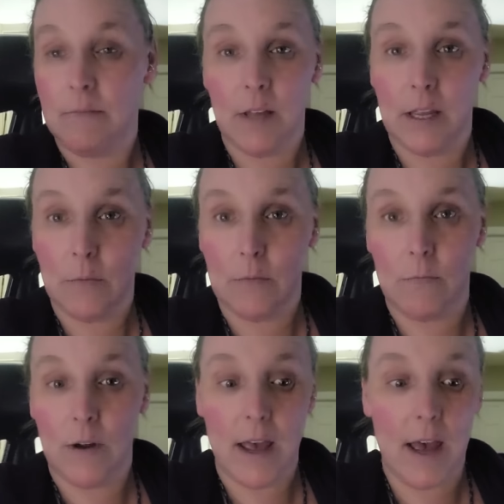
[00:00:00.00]
like
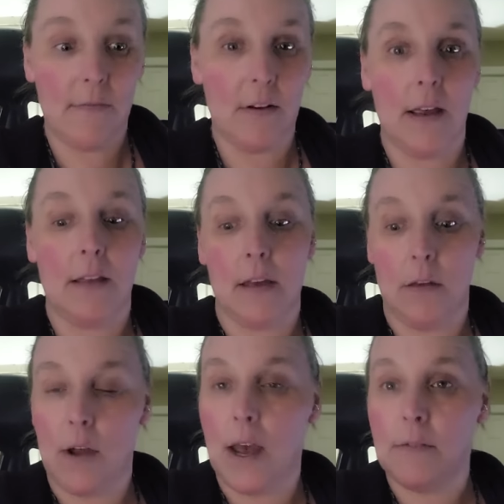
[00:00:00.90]
one half, and I ate the
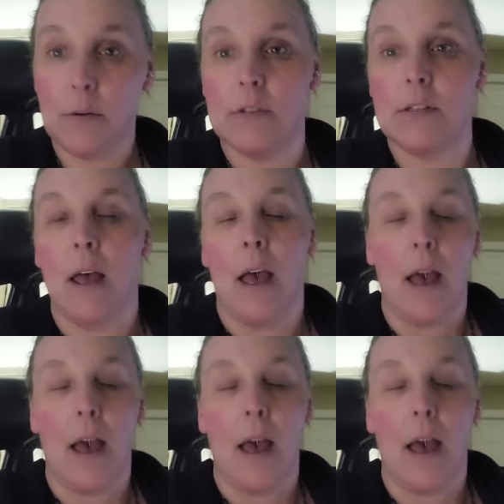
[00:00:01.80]
other half, and it was